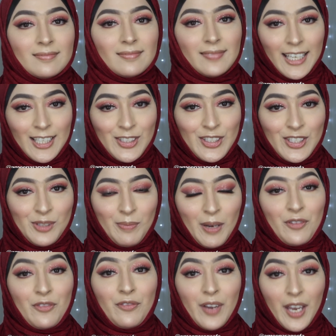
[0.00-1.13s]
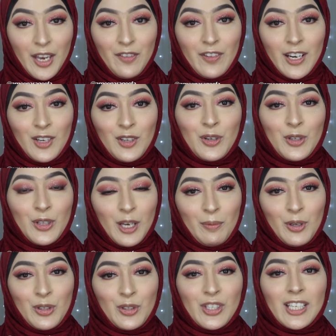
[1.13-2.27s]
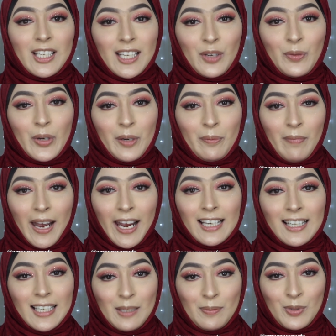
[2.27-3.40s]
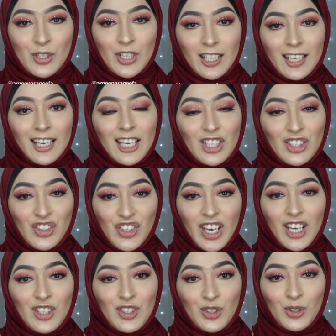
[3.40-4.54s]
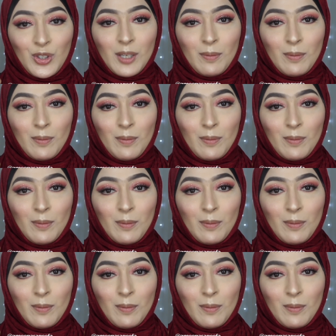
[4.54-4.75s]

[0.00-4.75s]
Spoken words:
Next is my favorite Huda Beauty Liquid Matte Lipstick in shade Sugar